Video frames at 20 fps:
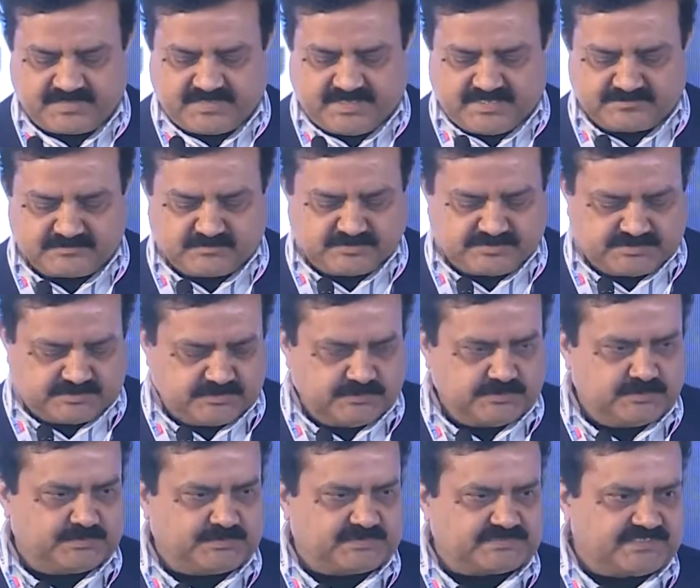I'm going
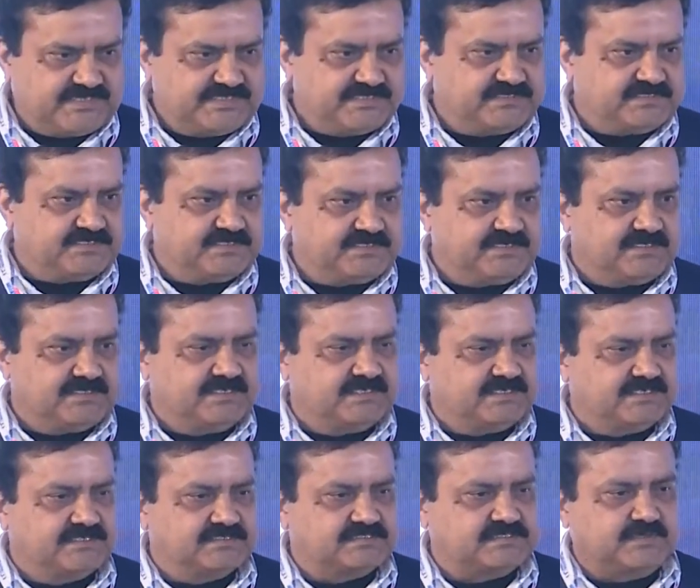to present
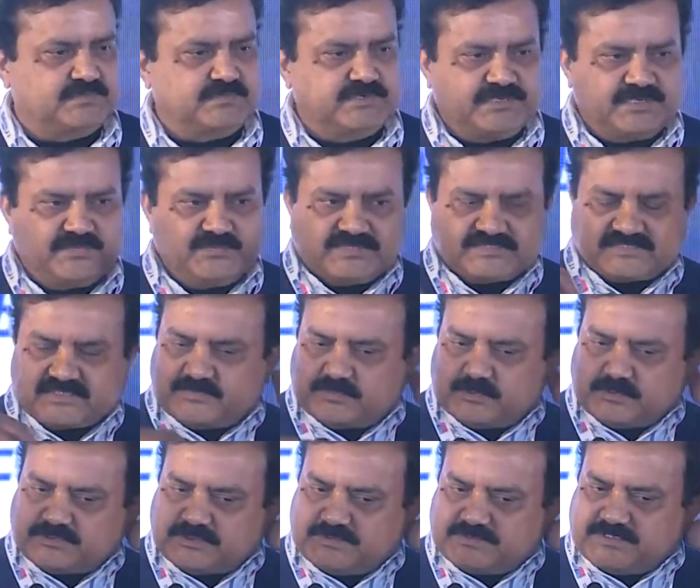Learners Community Mix
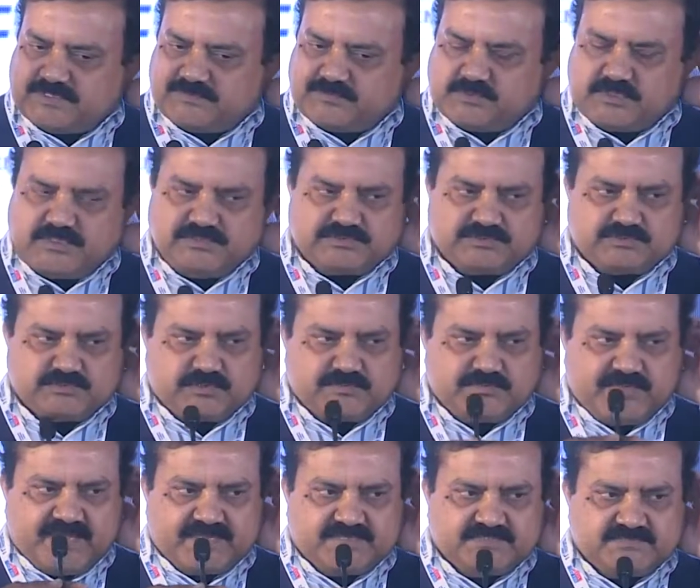Approach of Jaipuria Institute of
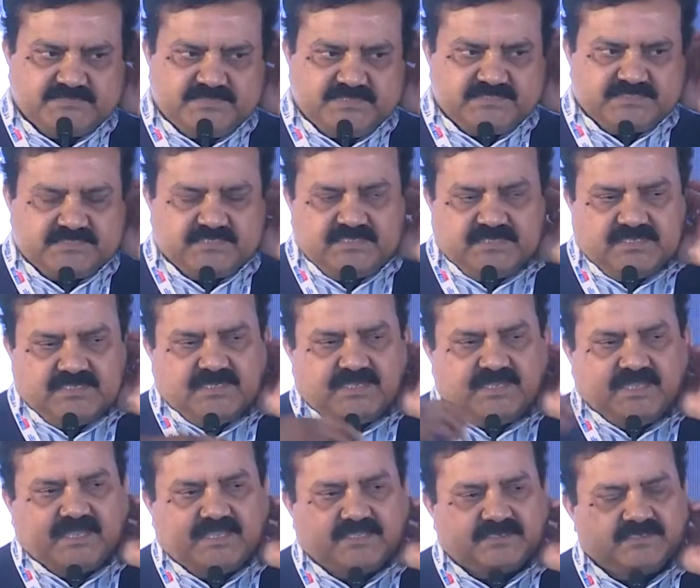Management,
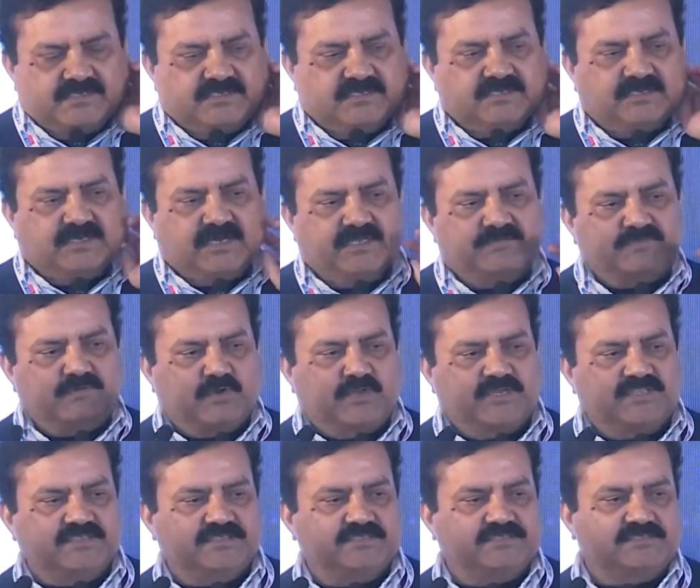and I'm
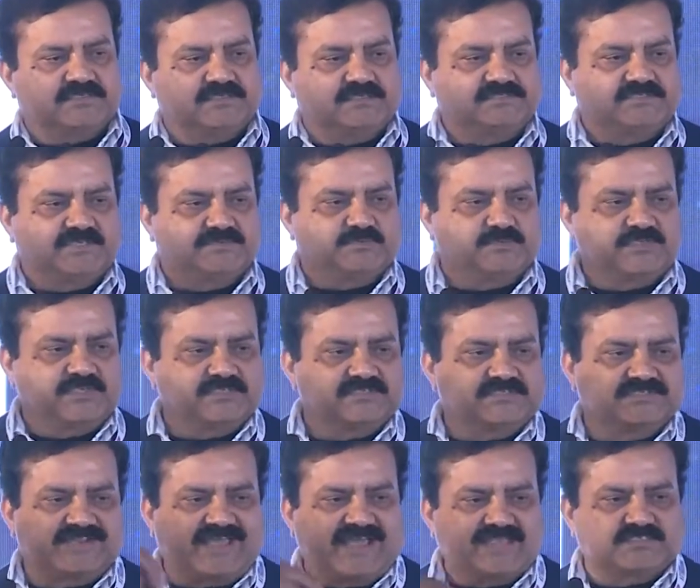calling it Jaipuria's
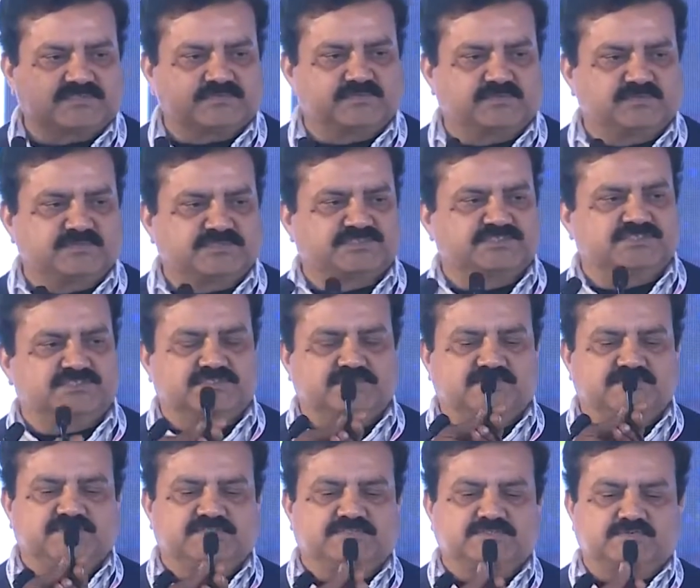Tries with
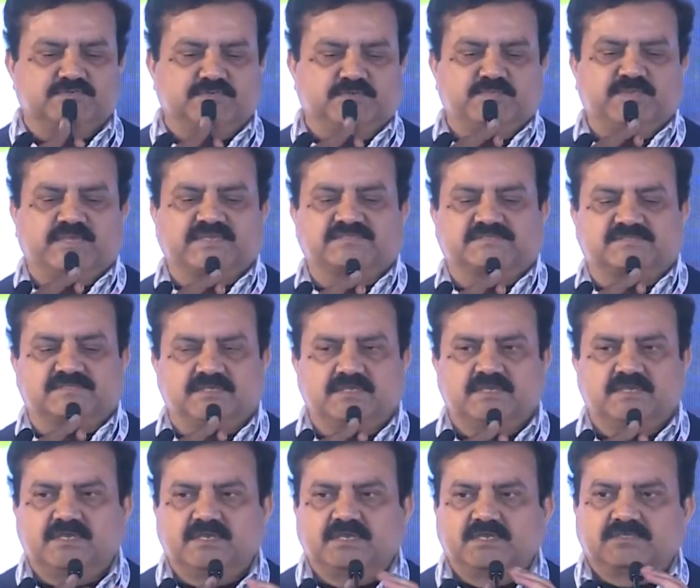Mission-Driven Student Mix.
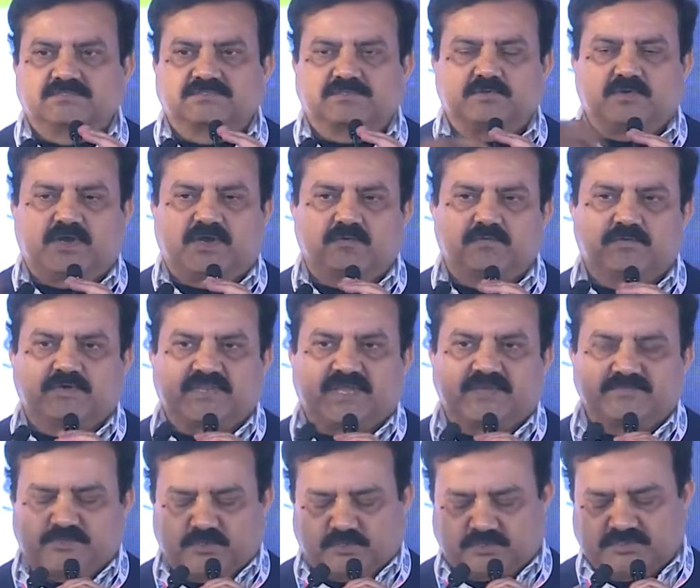So what
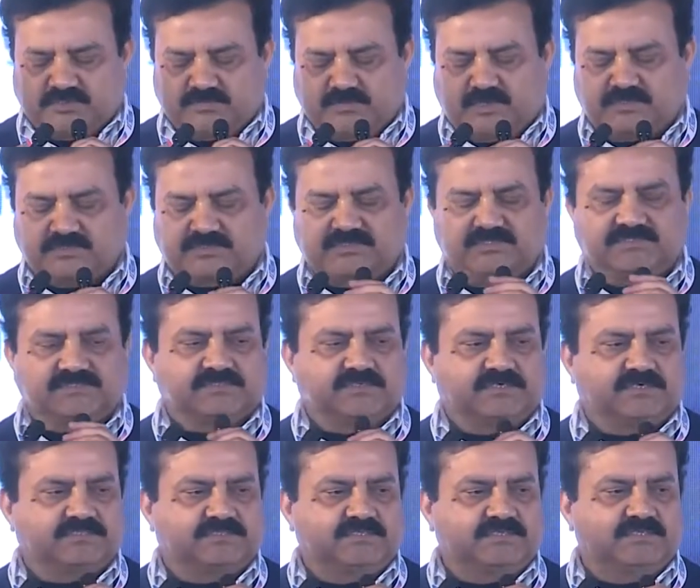I'm talking about is
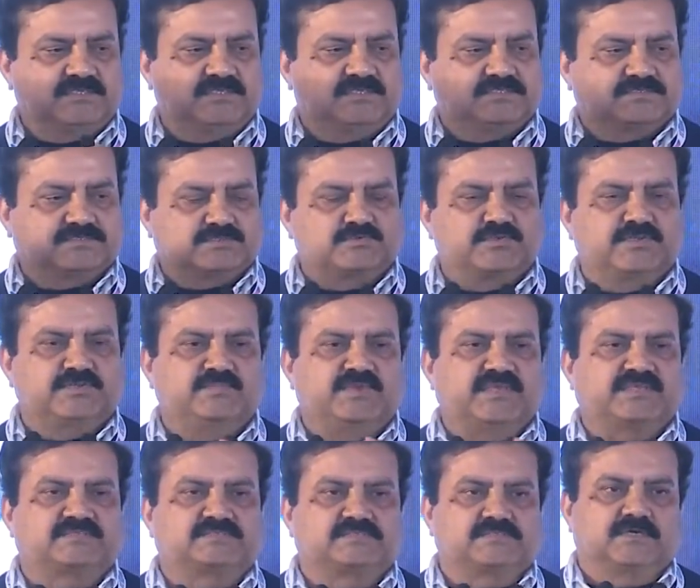the student
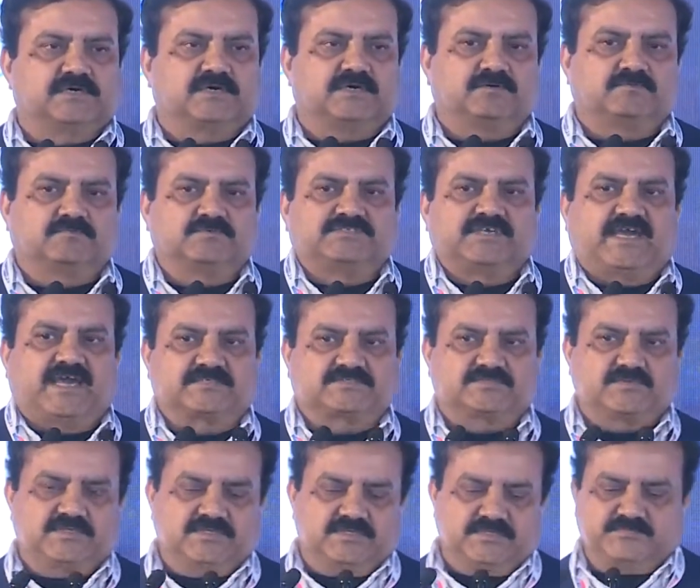mix, which
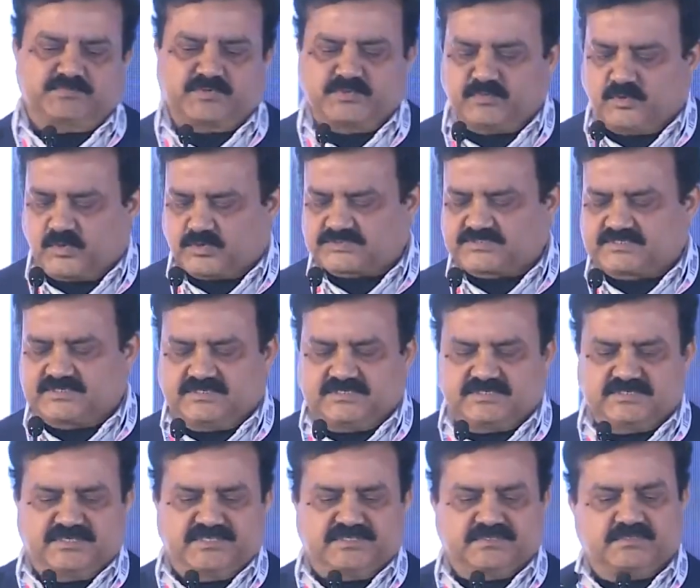actually promotes
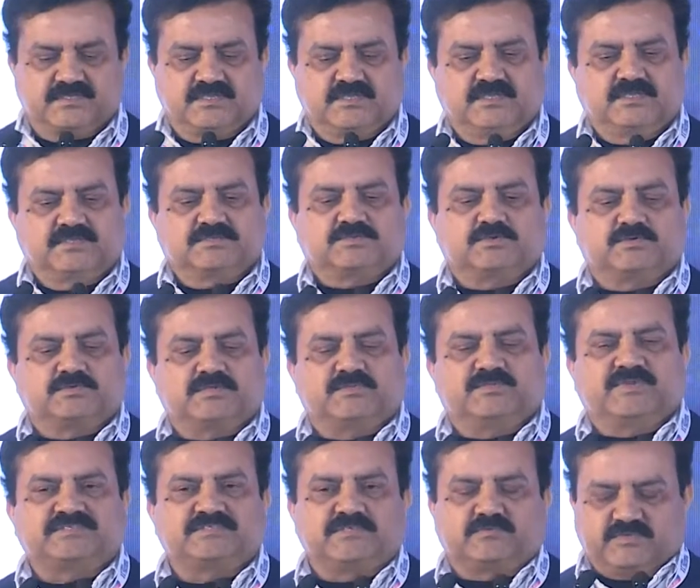learning. So the
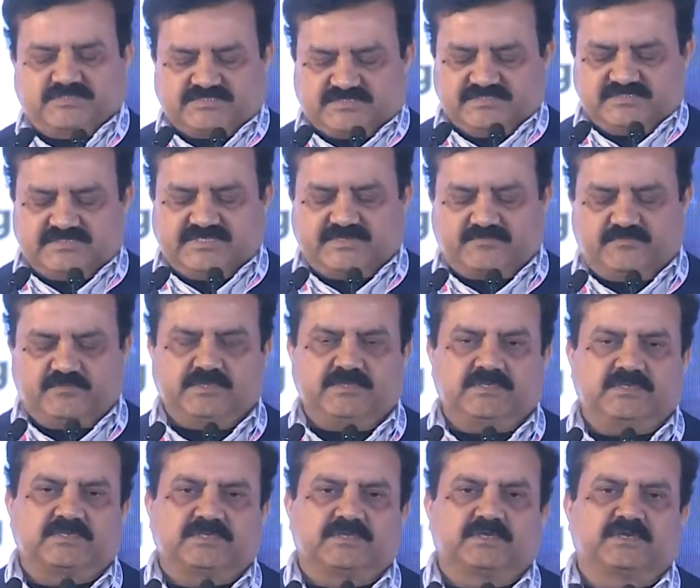basic questions that
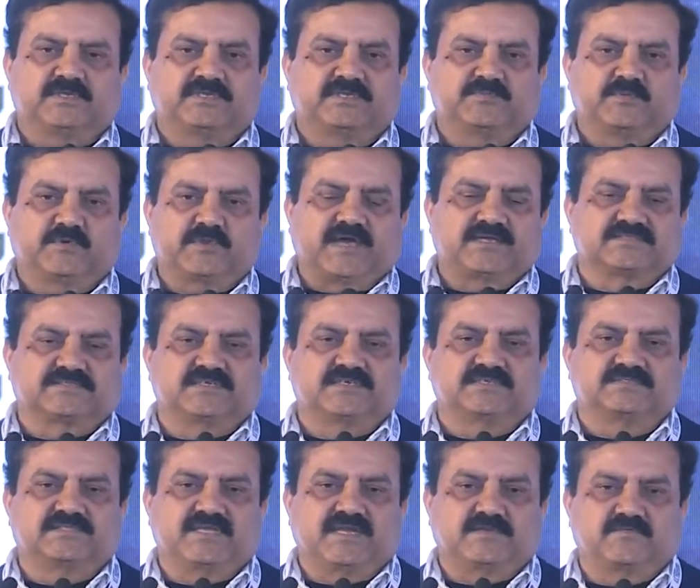we keep on asking
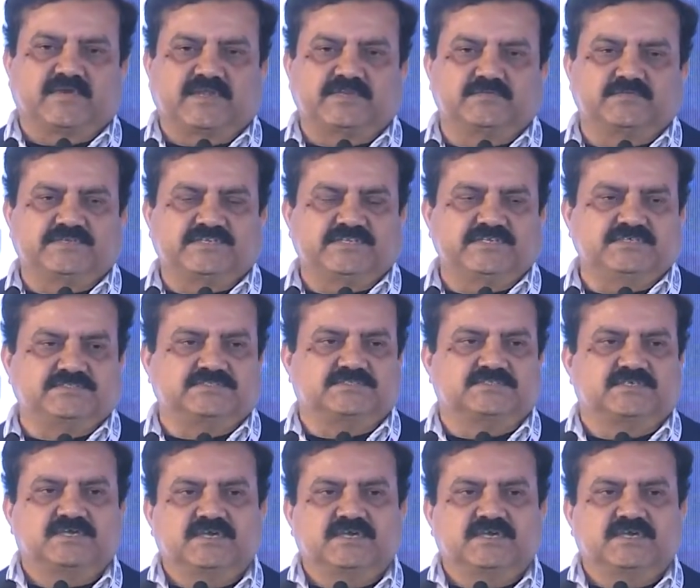is that why do we teach?